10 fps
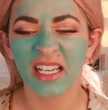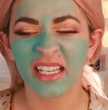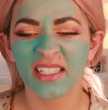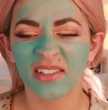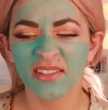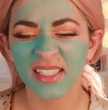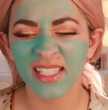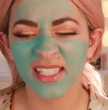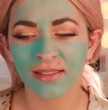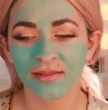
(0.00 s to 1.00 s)
I
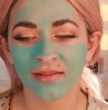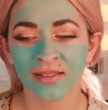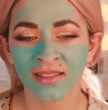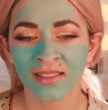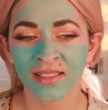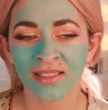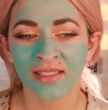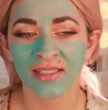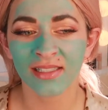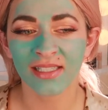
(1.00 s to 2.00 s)
don't
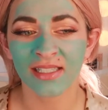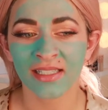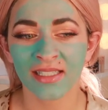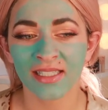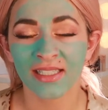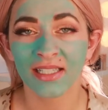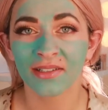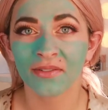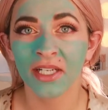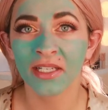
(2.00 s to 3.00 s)
uh,
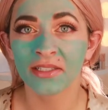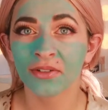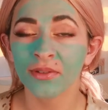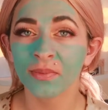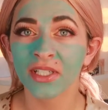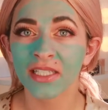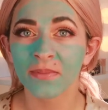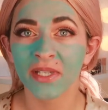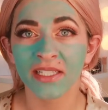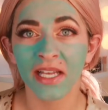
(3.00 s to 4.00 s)
read adult books
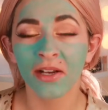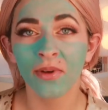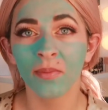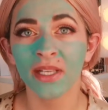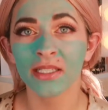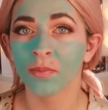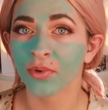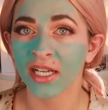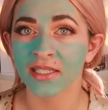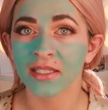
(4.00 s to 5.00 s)
because I don't want to be
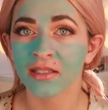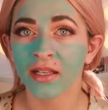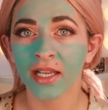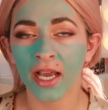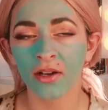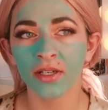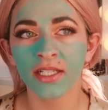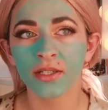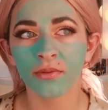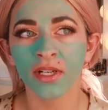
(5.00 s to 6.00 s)
depressed. Like, I don't
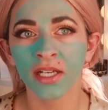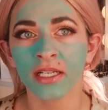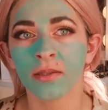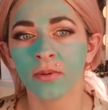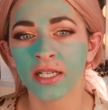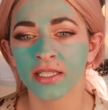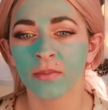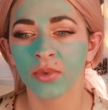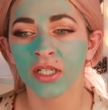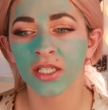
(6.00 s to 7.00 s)
need to read a
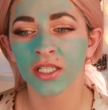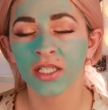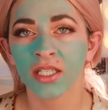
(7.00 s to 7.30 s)
depressing book.